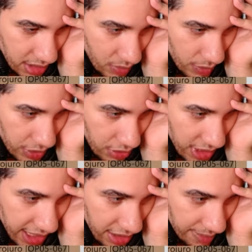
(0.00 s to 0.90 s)
We don't
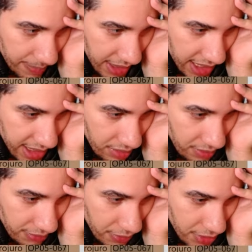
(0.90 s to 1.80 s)
get another blocker,
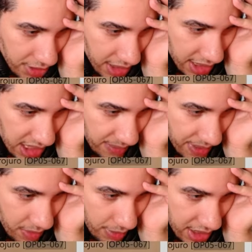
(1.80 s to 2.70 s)
unfortunately, so
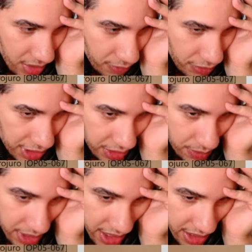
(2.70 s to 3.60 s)
maybe we go for the
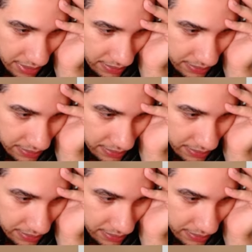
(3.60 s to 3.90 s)
2K.